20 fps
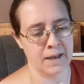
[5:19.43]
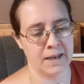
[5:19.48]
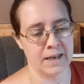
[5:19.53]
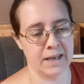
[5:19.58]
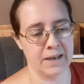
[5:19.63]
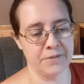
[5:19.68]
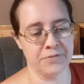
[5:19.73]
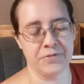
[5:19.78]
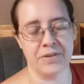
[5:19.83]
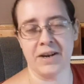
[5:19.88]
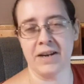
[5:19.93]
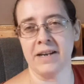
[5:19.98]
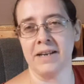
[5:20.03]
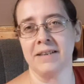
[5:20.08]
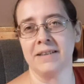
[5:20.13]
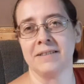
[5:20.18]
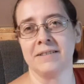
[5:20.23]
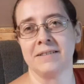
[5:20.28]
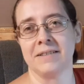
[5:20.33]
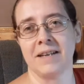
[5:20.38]
if
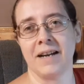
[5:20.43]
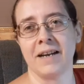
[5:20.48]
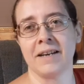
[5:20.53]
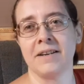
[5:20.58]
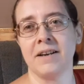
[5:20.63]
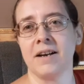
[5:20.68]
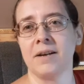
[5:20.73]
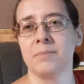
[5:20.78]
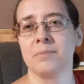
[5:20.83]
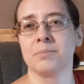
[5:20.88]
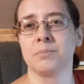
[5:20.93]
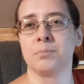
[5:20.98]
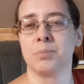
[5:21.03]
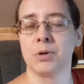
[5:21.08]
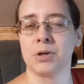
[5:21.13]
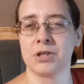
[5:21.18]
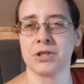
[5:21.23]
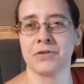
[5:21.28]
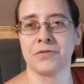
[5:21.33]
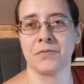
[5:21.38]
I I got
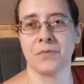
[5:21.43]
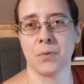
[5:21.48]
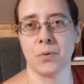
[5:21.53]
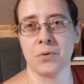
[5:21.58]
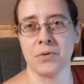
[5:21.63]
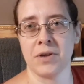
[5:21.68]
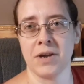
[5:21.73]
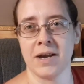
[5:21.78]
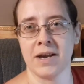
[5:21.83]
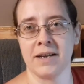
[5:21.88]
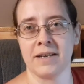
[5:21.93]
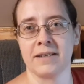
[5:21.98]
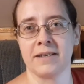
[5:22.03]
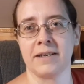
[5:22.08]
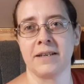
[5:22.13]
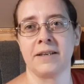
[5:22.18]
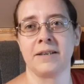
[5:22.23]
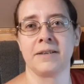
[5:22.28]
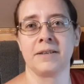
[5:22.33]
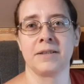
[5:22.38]
books for that,
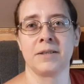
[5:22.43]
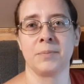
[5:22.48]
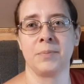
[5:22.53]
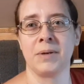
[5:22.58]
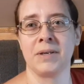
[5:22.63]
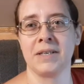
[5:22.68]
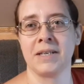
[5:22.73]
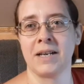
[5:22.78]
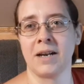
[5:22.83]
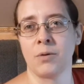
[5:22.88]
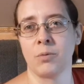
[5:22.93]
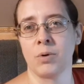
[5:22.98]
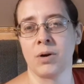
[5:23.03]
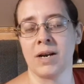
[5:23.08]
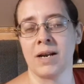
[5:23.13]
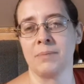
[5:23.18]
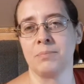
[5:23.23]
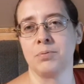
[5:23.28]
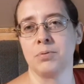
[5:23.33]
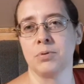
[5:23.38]
and depending on what
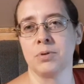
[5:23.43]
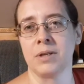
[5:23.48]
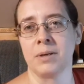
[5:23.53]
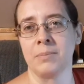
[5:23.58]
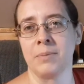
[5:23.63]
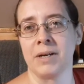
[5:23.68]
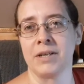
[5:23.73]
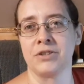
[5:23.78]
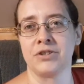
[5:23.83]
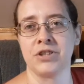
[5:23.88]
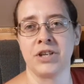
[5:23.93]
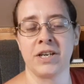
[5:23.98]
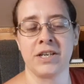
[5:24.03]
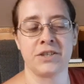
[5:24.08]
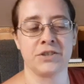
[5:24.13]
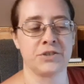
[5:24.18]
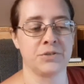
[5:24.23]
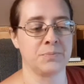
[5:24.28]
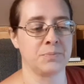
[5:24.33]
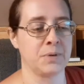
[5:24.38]
I pull, I might
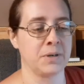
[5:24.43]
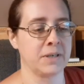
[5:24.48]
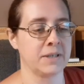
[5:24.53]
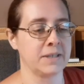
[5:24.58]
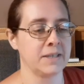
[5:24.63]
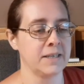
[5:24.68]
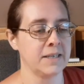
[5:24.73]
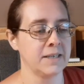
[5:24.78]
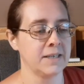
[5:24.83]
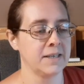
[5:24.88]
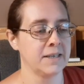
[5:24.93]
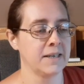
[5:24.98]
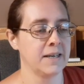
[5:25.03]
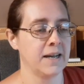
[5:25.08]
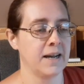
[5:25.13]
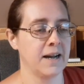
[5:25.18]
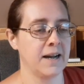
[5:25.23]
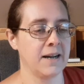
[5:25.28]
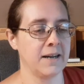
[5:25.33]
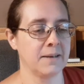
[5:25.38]
change. But
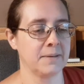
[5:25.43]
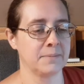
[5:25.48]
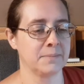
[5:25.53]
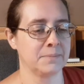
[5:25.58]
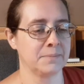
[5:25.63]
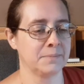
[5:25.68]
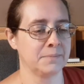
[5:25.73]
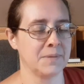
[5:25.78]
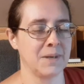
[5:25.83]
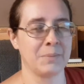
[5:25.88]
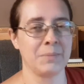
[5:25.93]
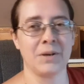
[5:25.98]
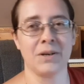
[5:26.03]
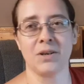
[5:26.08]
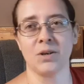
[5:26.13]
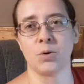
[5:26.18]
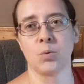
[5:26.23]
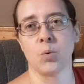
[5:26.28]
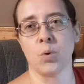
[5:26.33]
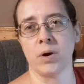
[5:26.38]
um, I'm not
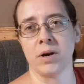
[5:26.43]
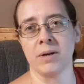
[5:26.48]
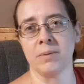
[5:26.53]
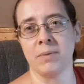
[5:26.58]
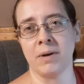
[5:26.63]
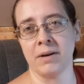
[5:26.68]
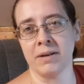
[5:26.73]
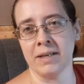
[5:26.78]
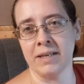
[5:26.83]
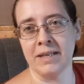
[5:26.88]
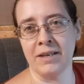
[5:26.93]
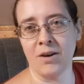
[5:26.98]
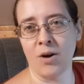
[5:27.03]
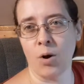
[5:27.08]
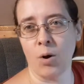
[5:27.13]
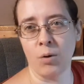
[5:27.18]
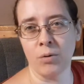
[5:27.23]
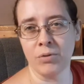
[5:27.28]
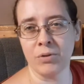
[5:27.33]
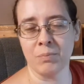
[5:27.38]
going to worry about getting
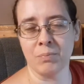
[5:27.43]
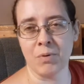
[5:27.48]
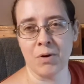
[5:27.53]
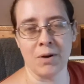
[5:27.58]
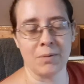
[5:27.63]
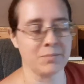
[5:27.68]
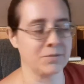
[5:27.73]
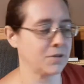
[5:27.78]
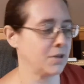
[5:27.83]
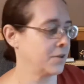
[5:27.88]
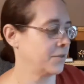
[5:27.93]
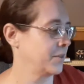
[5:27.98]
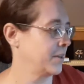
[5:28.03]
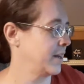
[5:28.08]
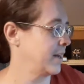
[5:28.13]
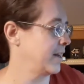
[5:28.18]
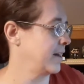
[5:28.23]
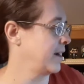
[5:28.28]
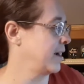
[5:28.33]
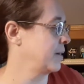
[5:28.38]
all the prompts on
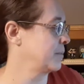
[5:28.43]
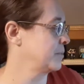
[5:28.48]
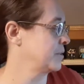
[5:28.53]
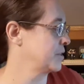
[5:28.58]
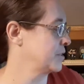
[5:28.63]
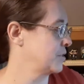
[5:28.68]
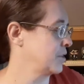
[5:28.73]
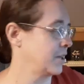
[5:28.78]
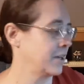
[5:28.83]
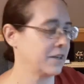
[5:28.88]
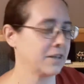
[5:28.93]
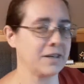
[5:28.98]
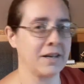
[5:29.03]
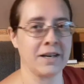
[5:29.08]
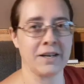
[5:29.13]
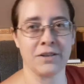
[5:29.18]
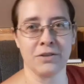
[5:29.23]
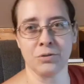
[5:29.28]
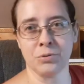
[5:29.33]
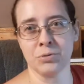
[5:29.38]
that. I'm just going to
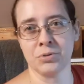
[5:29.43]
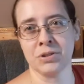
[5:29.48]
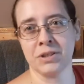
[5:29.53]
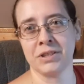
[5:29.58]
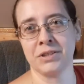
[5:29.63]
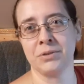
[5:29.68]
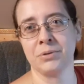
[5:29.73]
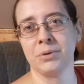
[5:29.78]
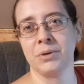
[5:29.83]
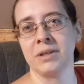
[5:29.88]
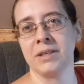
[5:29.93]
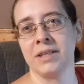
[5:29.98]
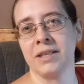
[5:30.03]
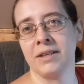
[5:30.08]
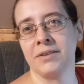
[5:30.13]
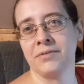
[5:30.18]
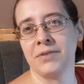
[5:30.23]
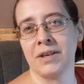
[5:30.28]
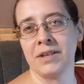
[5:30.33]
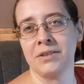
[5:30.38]
kind of loosely do it.
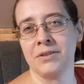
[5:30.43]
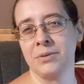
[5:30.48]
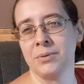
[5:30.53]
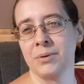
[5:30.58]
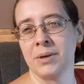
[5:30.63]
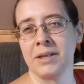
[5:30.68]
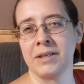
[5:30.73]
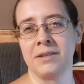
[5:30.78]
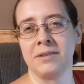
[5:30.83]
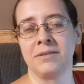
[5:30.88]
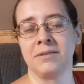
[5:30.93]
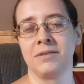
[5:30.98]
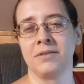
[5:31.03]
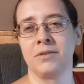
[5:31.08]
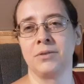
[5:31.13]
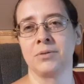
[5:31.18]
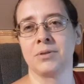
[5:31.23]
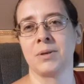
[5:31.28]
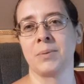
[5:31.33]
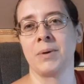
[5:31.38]
If I do, I
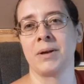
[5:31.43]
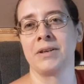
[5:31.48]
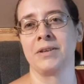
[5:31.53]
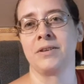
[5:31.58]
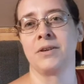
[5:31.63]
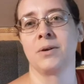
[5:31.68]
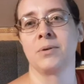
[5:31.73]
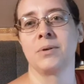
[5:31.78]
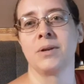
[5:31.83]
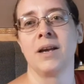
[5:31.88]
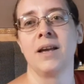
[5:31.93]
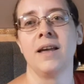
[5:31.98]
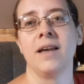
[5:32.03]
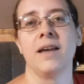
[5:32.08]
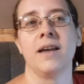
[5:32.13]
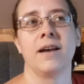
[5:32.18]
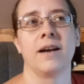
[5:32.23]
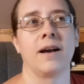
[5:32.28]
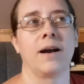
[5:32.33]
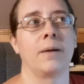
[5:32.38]
do some. I don't.
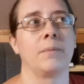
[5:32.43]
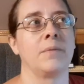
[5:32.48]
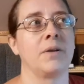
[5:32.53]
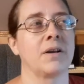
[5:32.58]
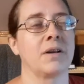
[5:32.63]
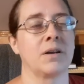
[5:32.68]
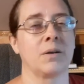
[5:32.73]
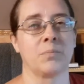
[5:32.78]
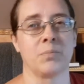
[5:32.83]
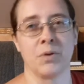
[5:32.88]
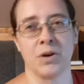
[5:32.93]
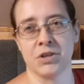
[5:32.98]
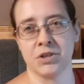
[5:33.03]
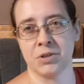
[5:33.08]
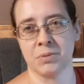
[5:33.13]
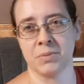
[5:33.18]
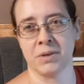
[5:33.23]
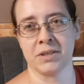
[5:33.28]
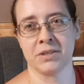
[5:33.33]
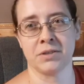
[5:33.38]
I'm not going to pressure
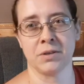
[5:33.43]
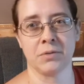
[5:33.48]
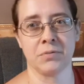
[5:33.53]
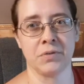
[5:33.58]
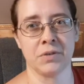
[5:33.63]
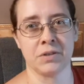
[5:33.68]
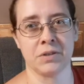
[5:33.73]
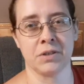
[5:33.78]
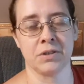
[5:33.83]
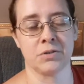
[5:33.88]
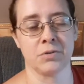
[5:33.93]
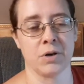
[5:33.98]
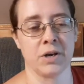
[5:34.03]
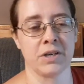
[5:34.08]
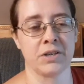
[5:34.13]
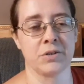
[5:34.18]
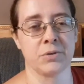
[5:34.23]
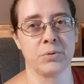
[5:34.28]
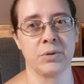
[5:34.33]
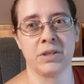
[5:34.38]
myself into
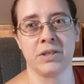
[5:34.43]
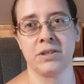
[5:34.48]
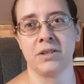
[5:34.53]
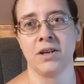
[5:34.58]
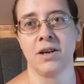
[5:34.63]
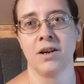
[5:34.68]
trying to read